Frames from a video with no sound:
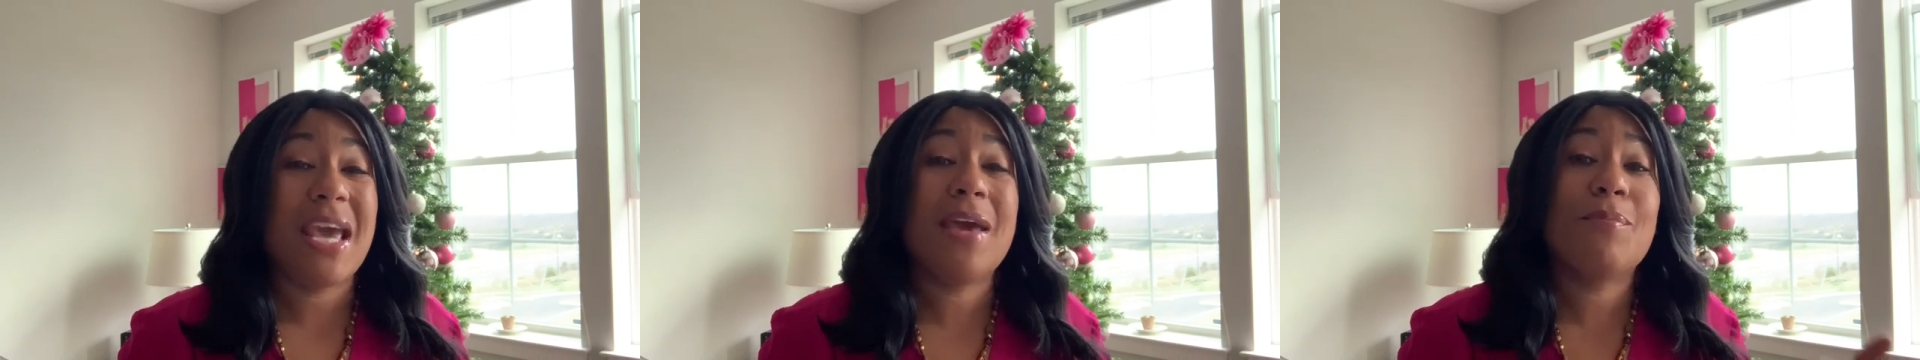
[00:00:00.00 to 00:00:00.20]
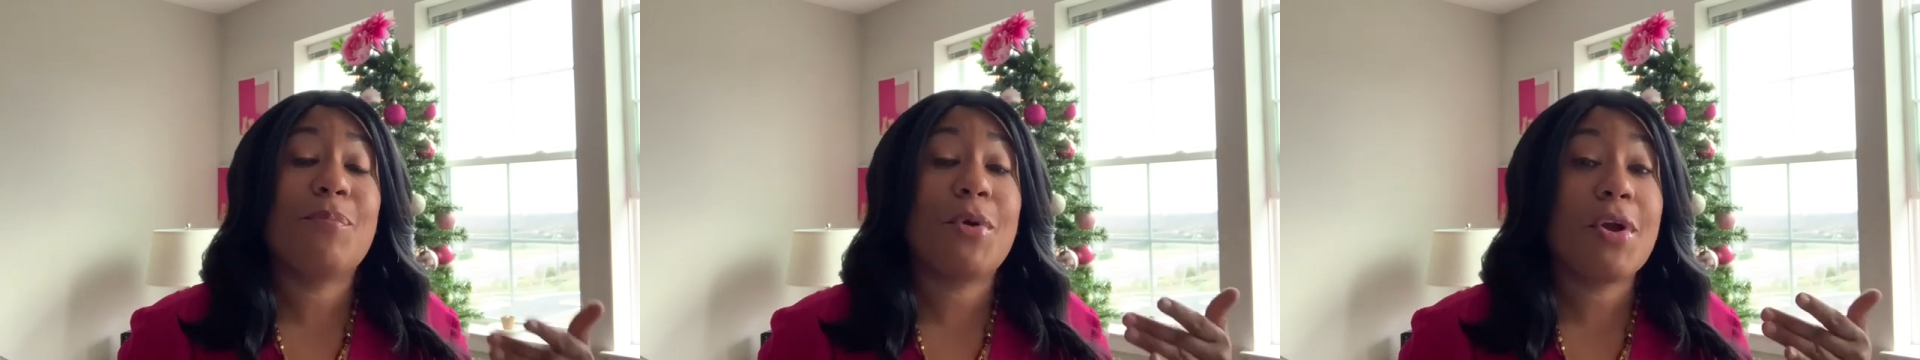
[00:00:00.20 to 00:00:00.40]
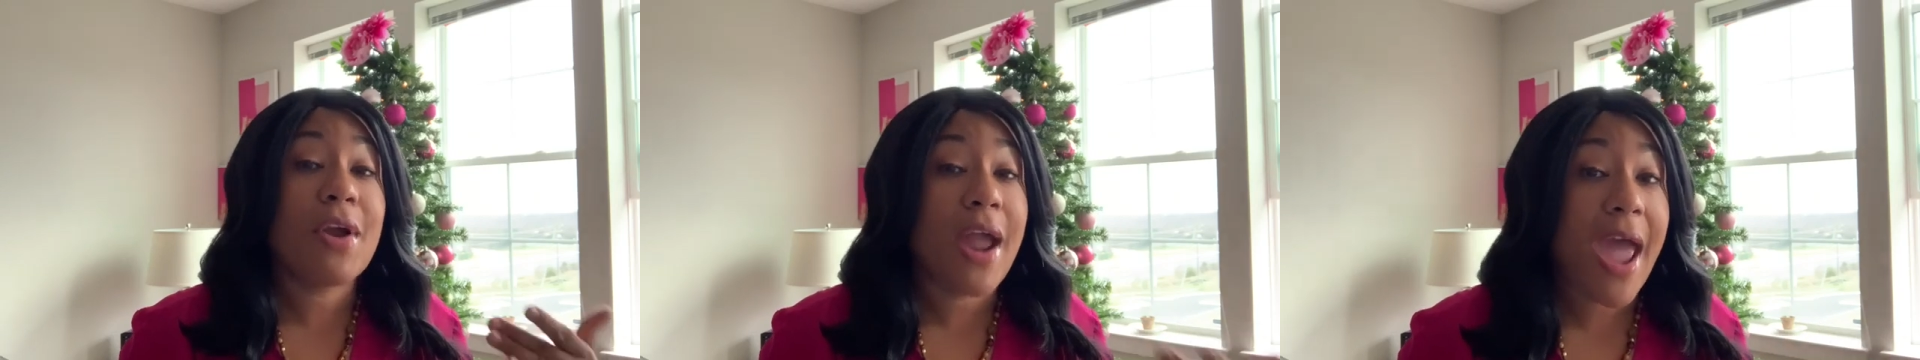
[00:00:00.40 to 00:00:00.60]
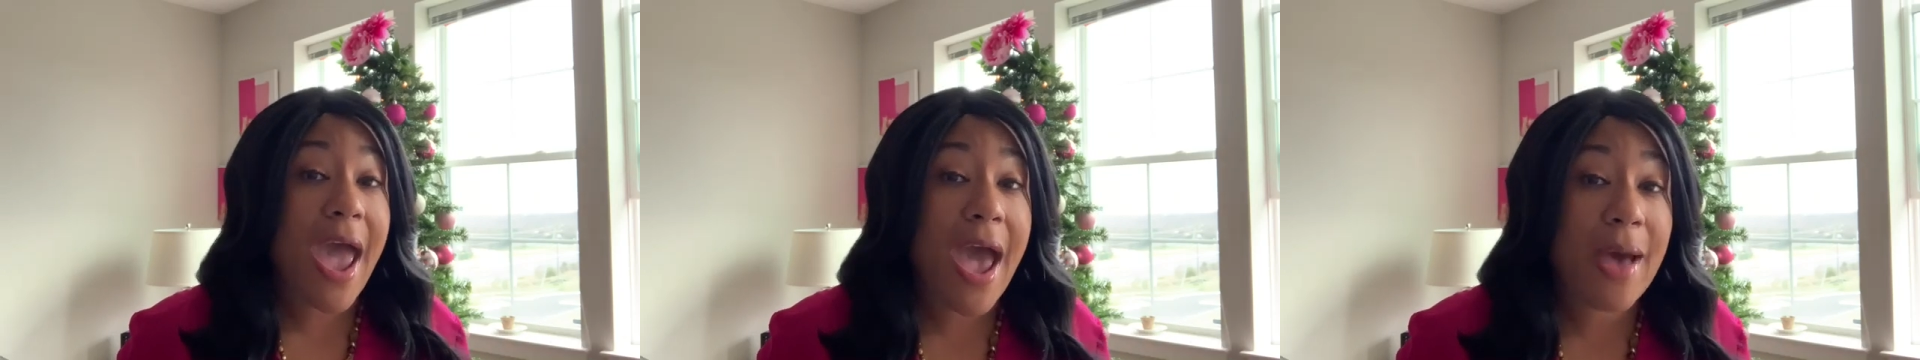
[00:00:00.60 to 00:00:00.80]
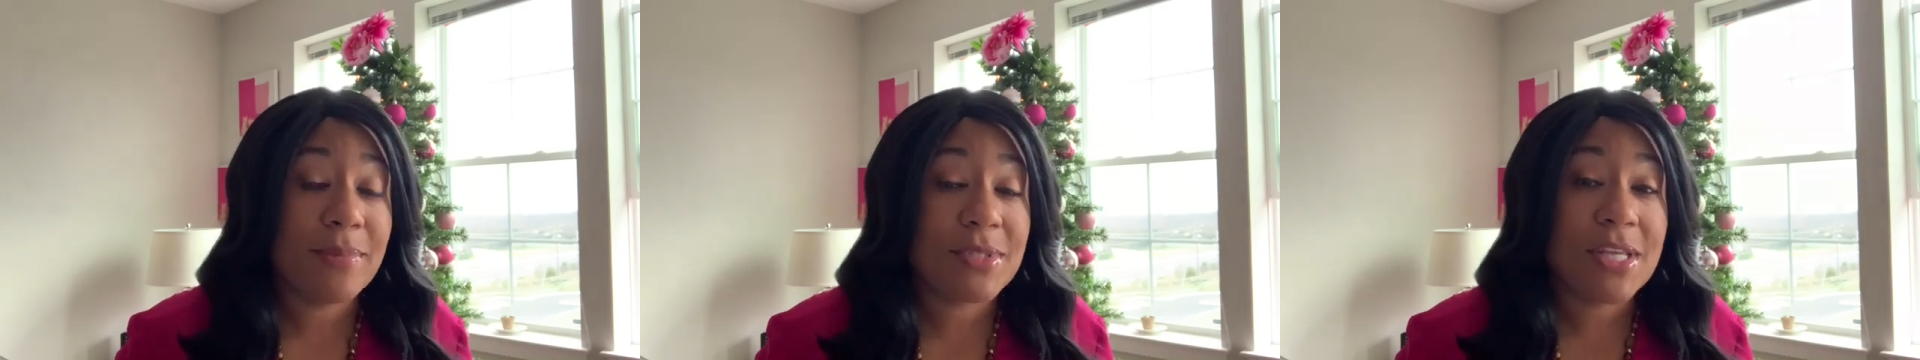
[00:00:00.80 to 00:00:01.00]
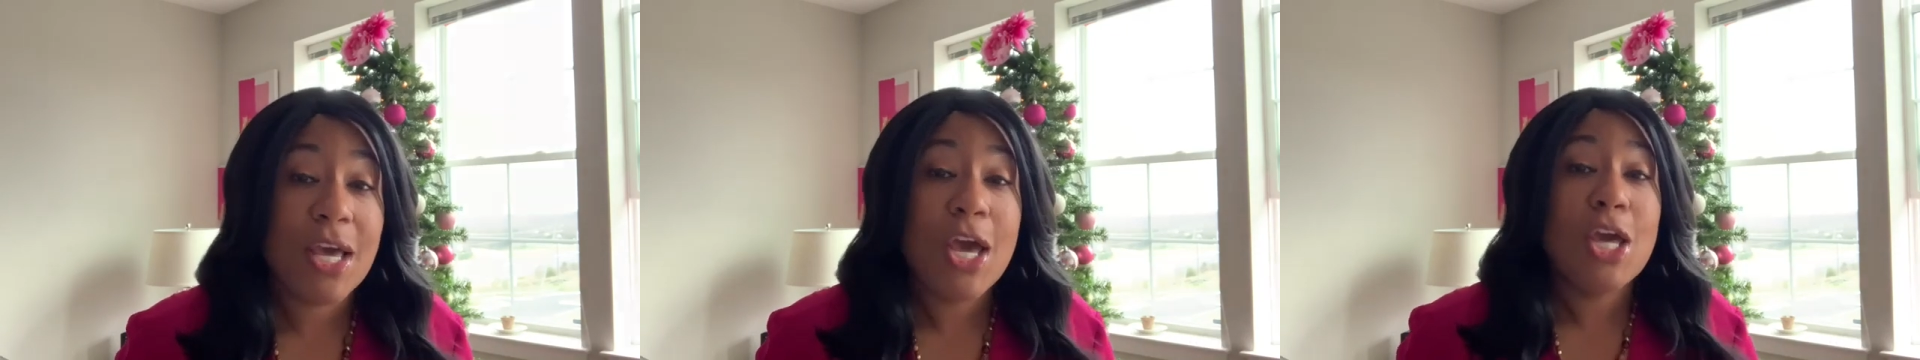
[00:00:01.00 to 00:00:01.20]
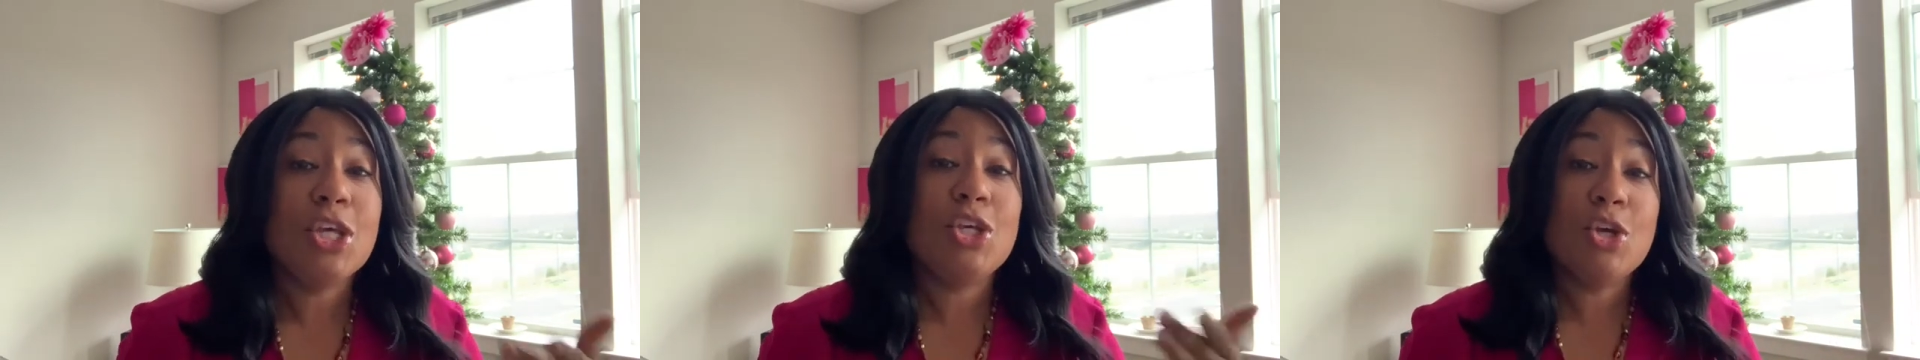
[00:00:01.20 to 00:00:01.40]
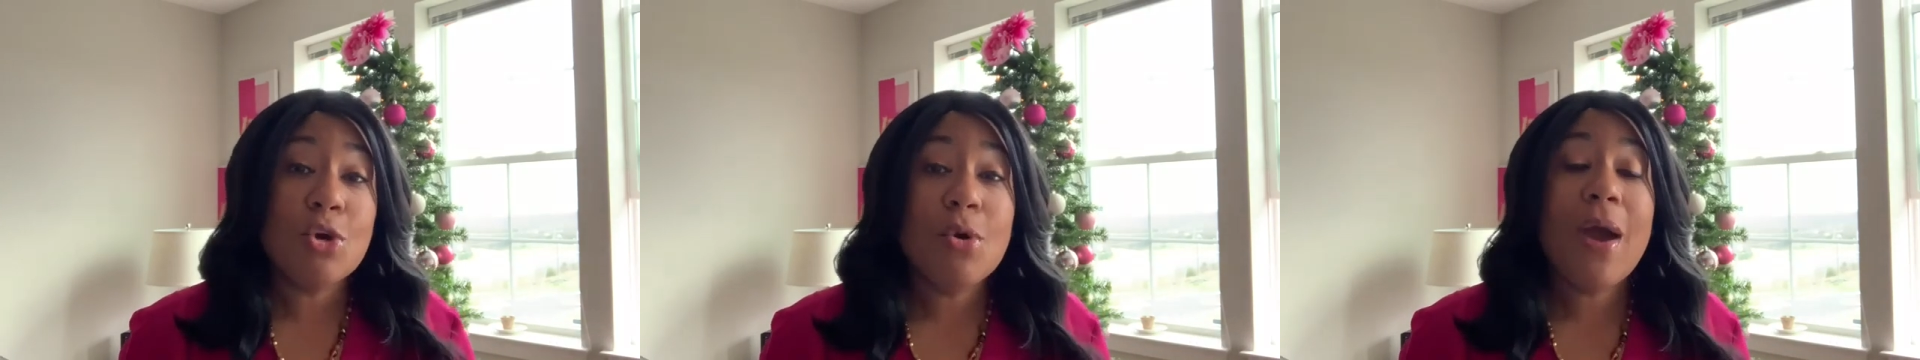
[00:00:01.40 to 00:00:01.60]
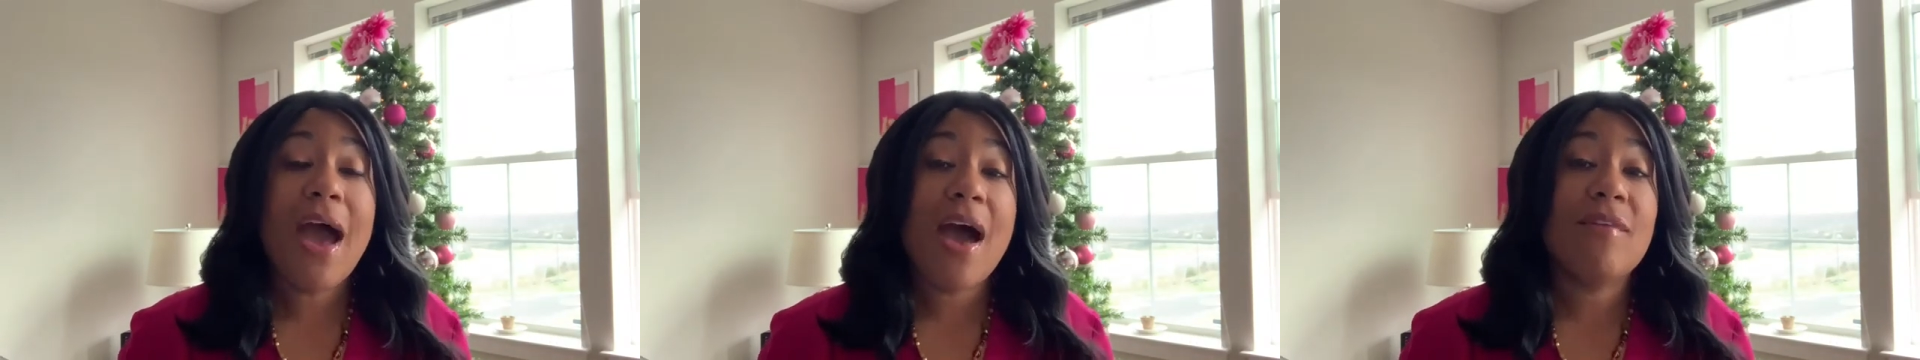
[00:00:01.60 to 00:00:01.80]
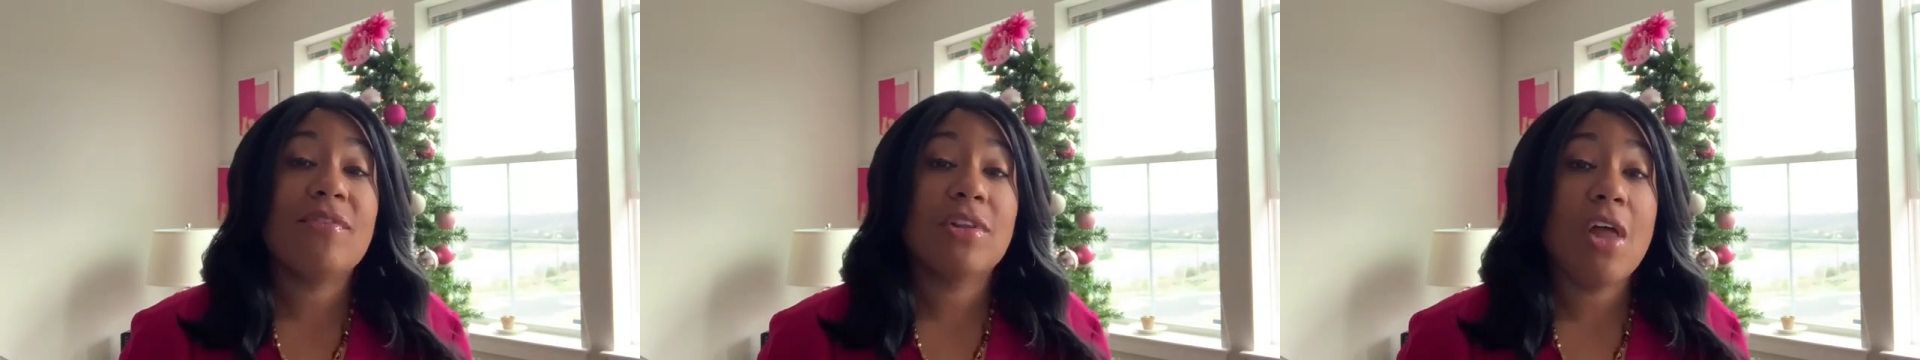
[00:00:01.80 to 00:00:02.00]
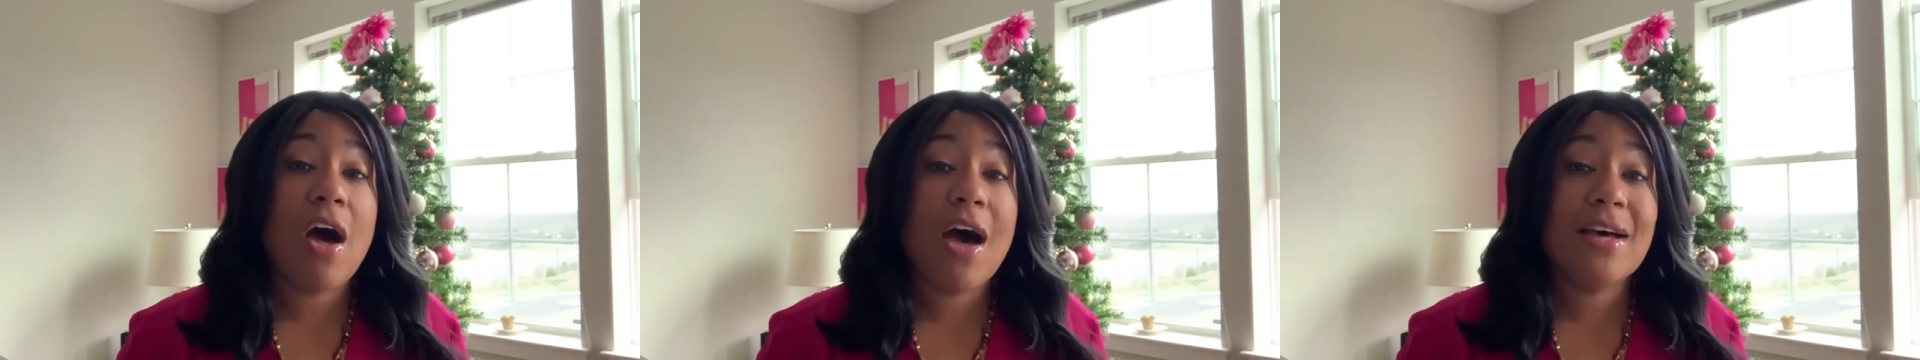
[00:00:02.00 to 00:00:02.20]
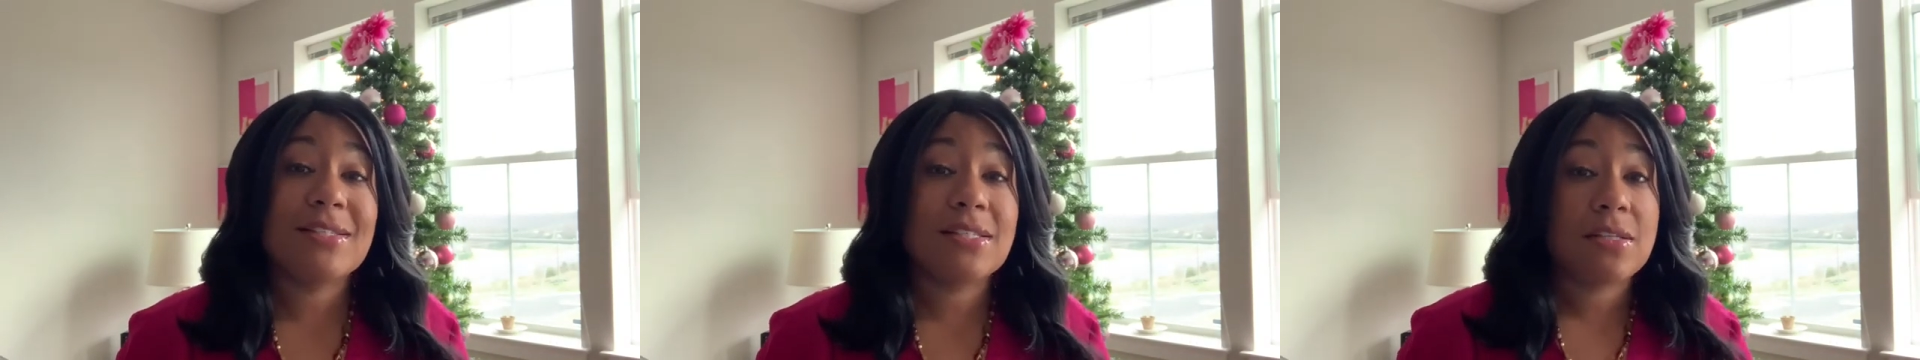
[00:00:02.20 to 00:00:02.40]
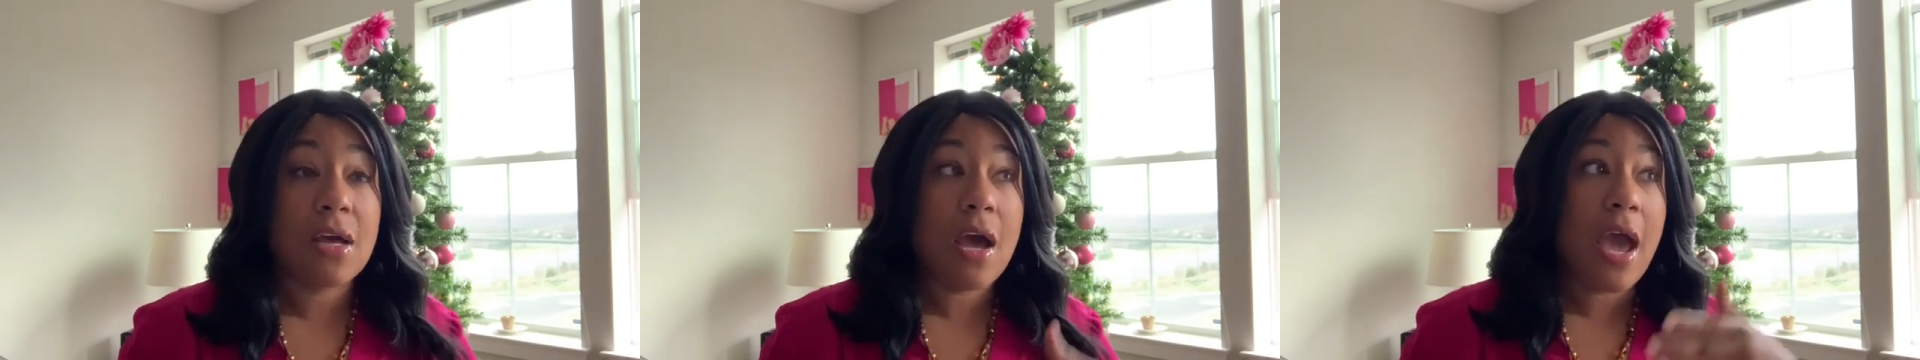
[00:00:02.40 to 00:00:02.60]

and perhaps you have lost